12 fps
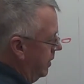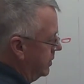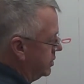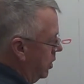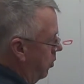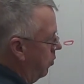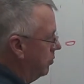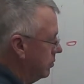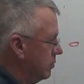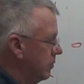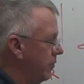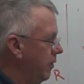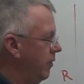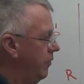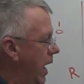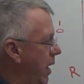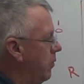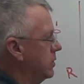So
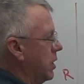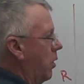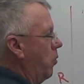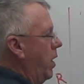that was our